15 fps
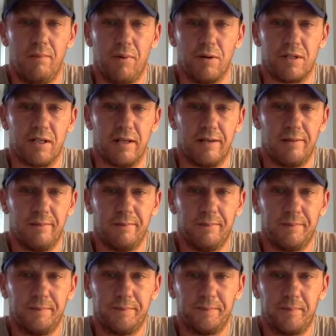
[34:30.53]
Personally.
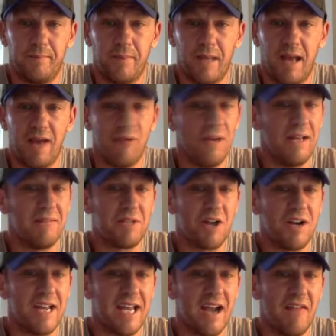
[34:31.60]
I really
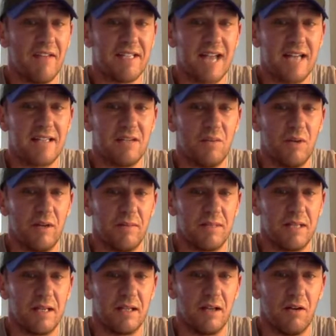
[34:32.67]
started to get on this Tyson Williams.
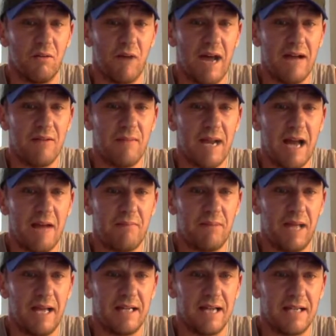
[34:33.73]
Why am I not
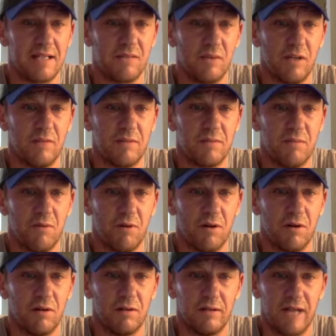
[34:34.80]
playing Tyson Williams
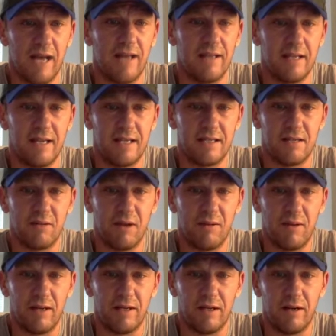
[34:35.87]
more? Yeah, I think he's the right
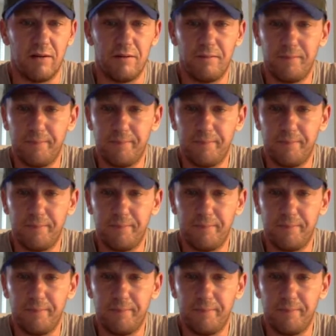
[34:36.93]
way to go.